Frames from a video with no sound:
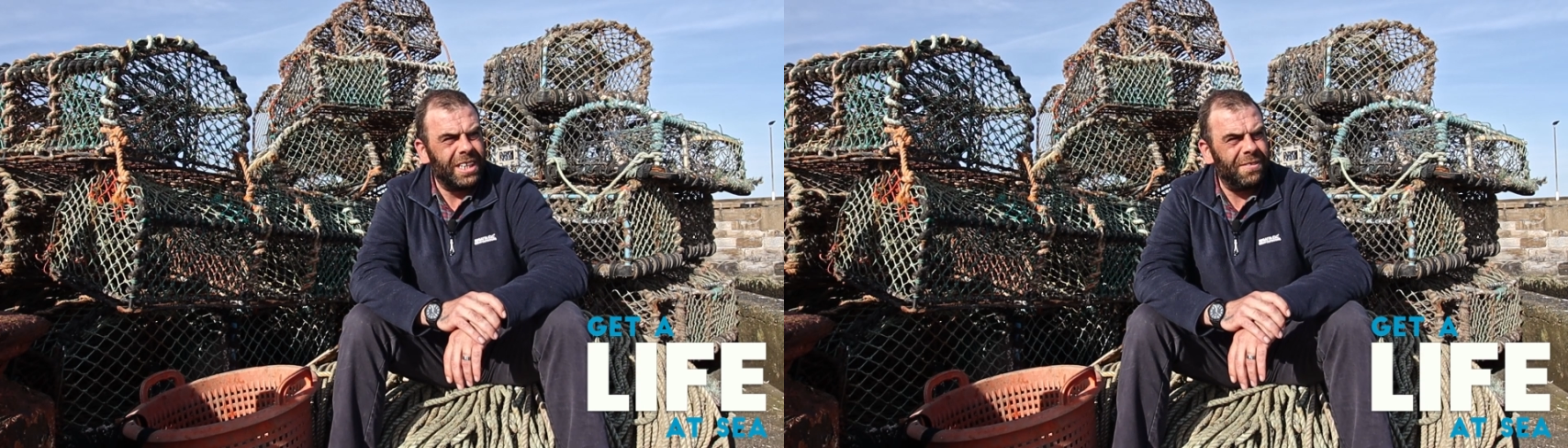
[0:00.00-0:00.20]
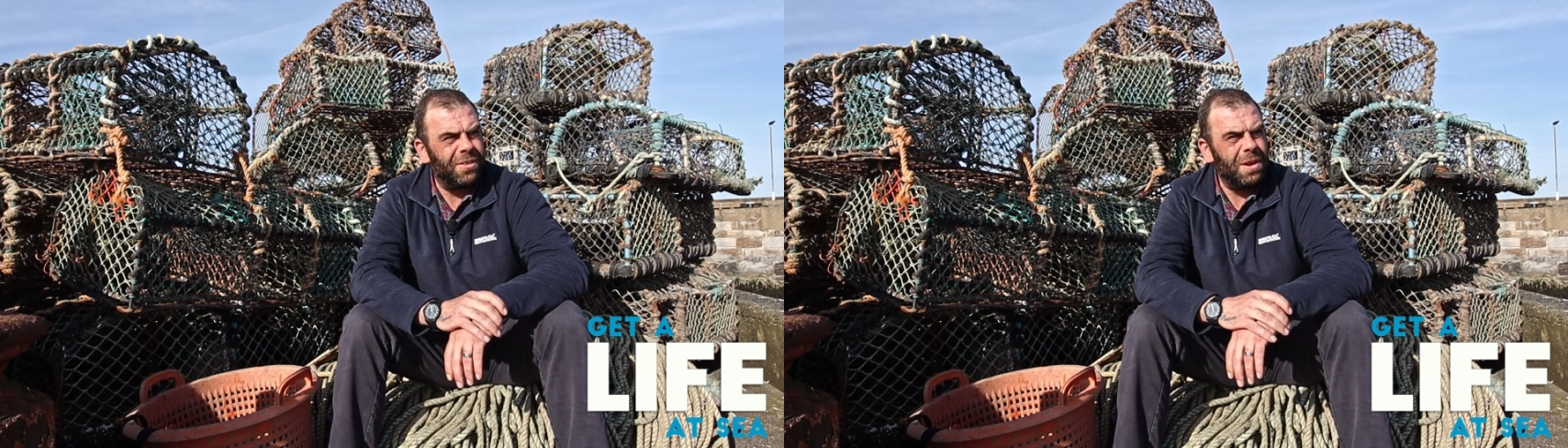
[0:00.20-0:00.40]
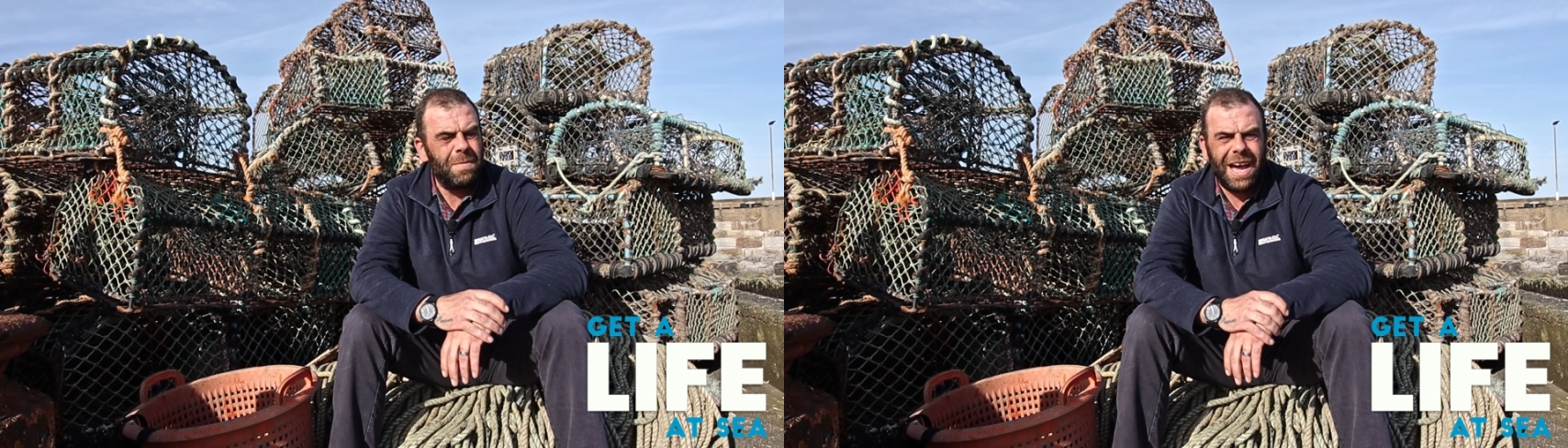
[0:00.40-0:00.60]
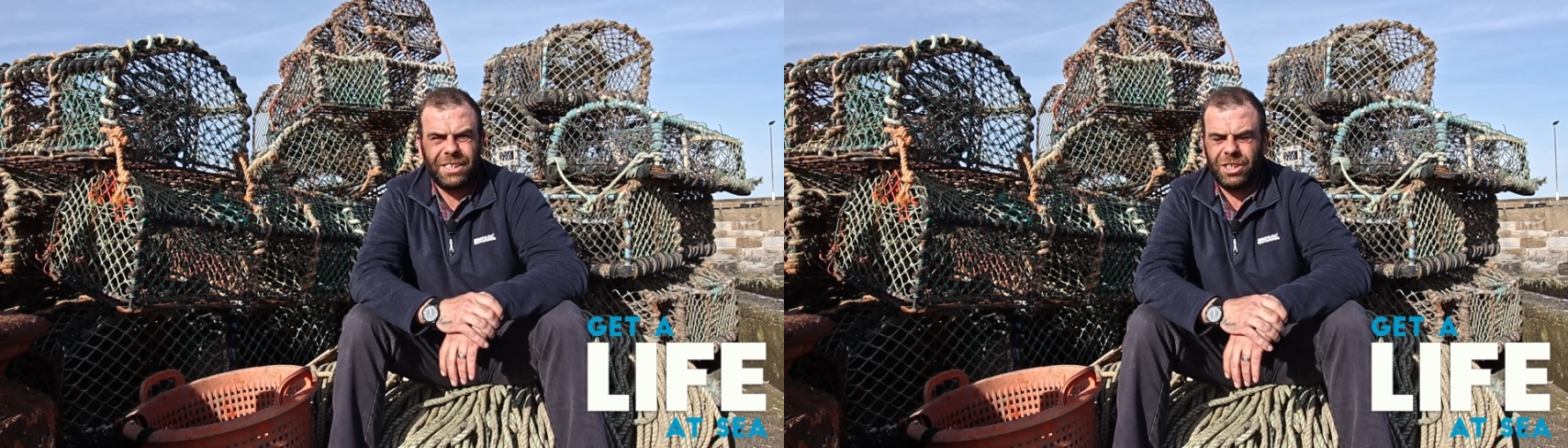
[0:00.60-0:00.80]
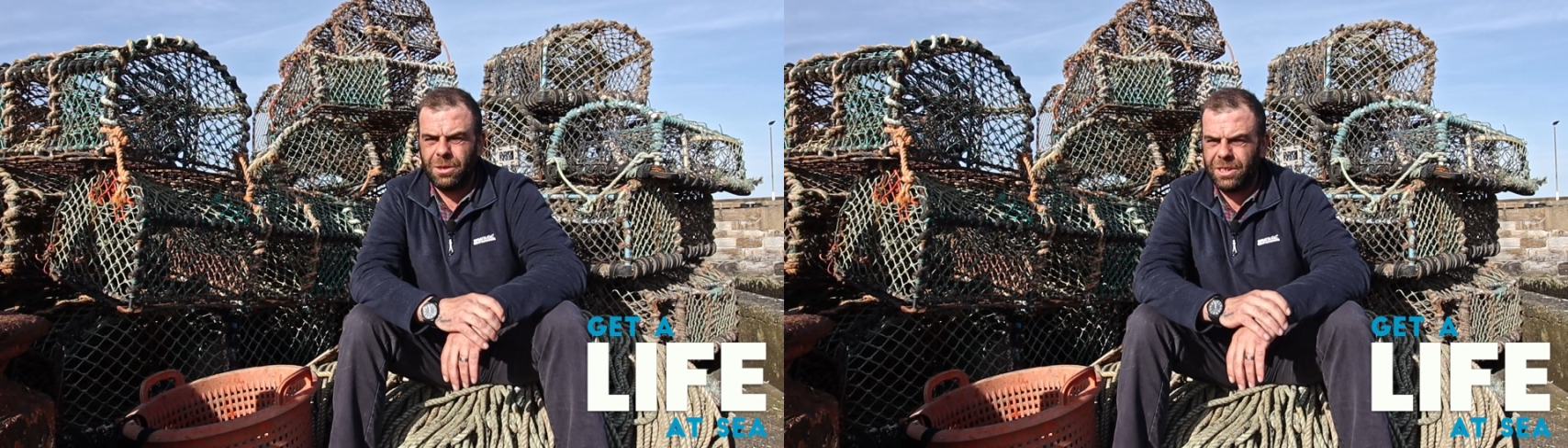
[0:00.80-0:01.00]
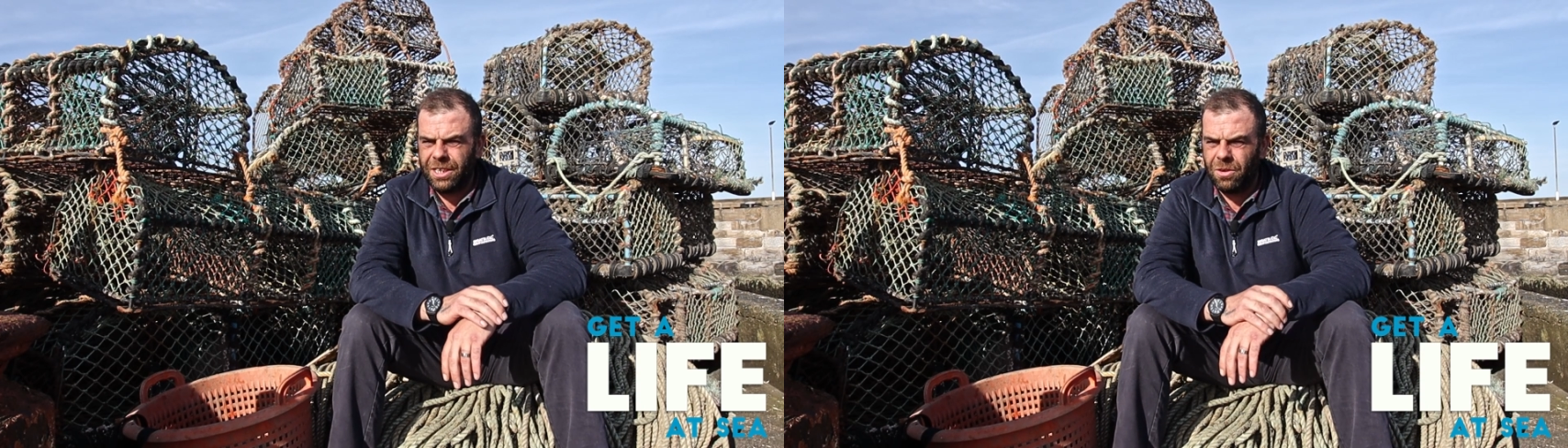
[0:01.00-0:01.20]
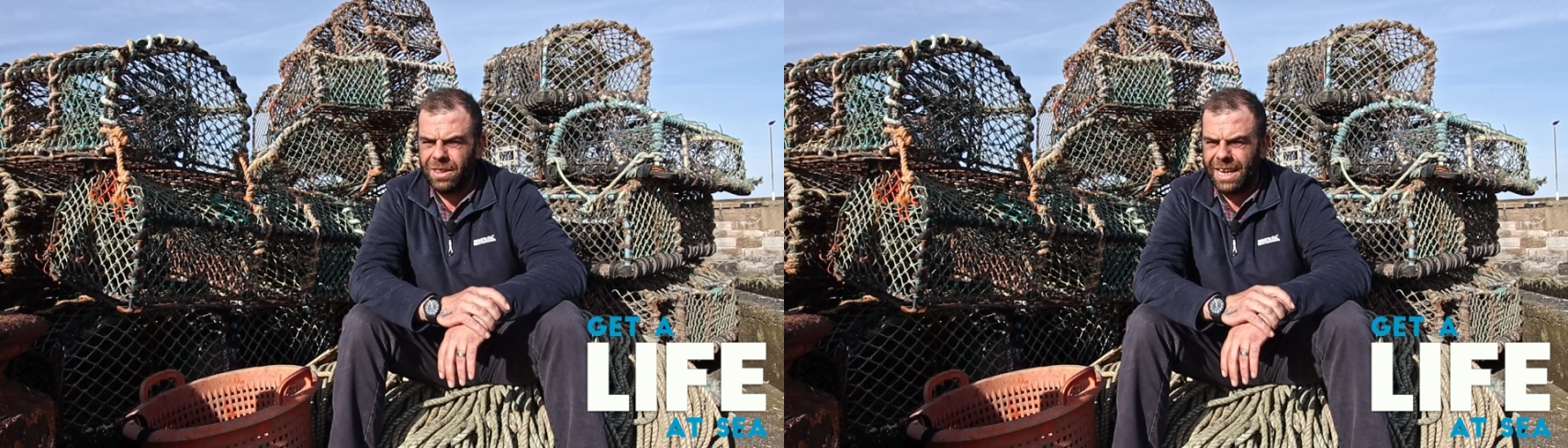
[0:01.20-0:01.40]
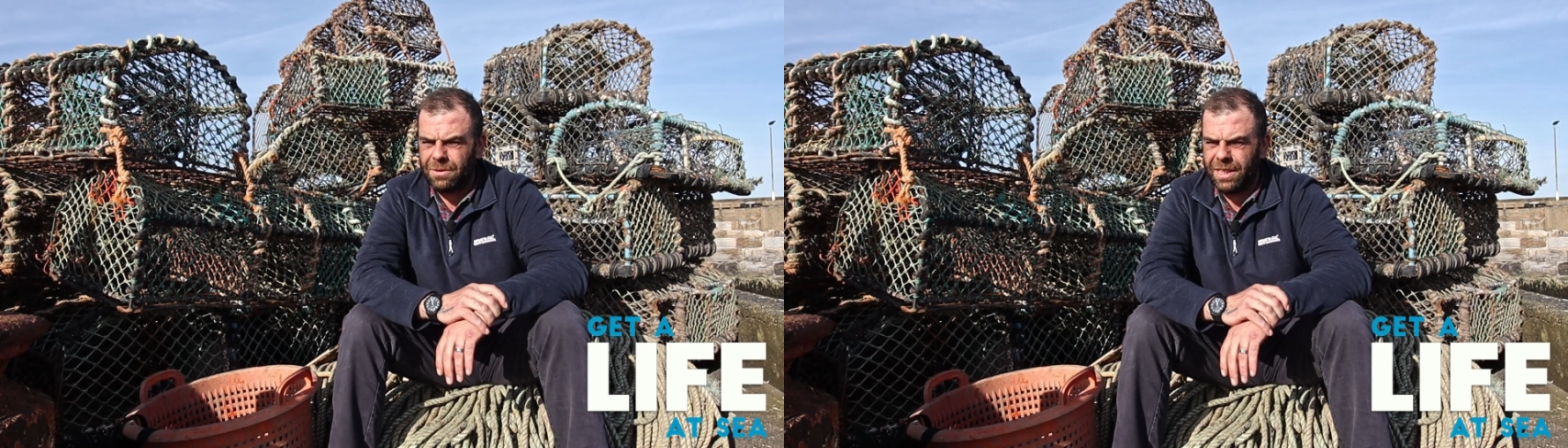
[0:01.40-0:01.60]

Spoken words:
if you're in my shoes, a young lad